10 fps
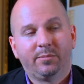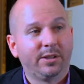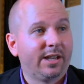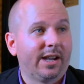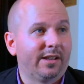
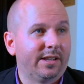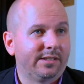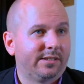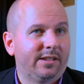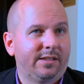But yeah,
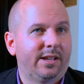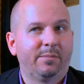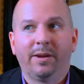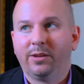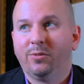that's that,
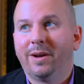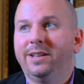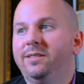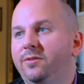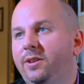that might you
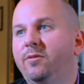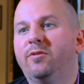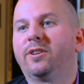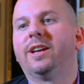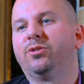might even
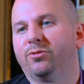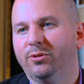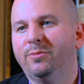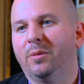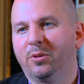forget your
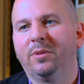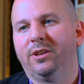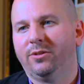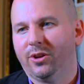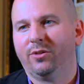room number,
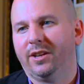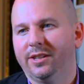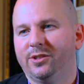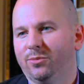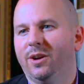but you know that
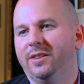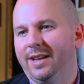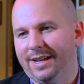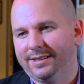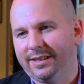it's the one
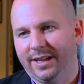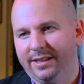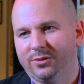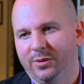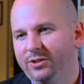that has a
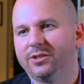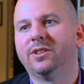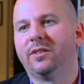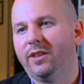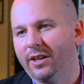light switch
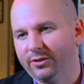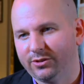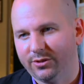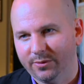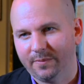because none of the
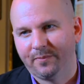others do.